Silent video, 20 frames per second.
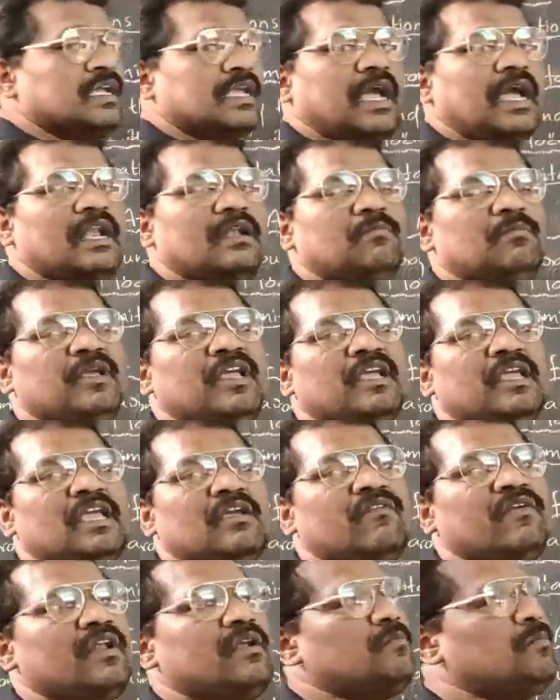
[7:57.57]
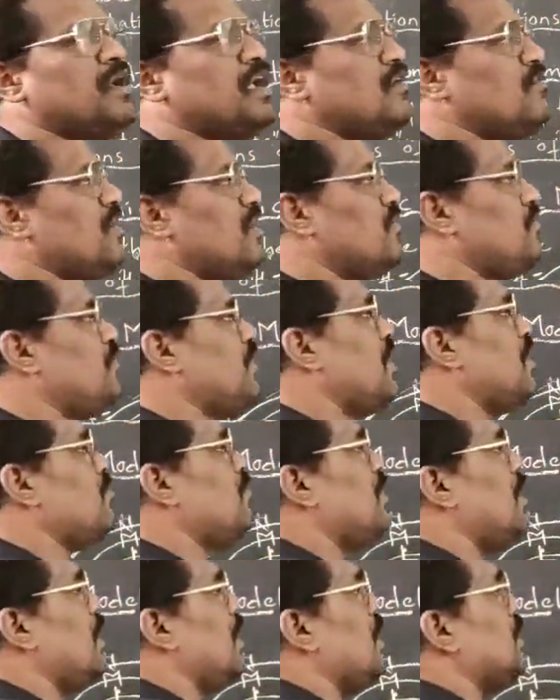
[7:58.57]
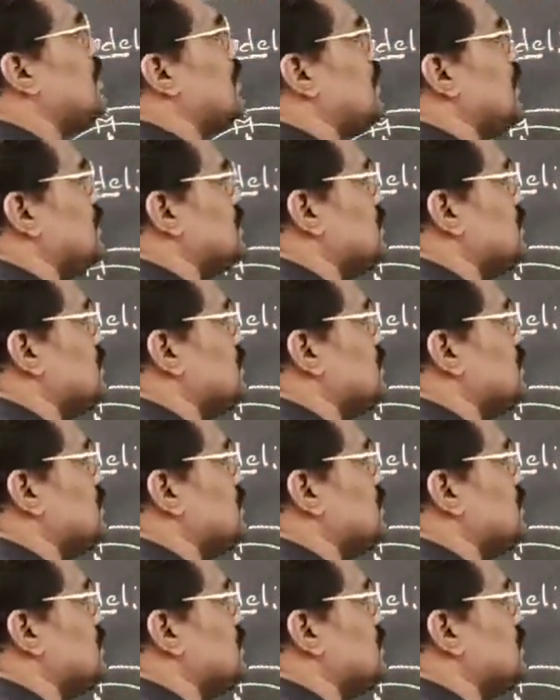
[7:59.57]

can be given by one formula, that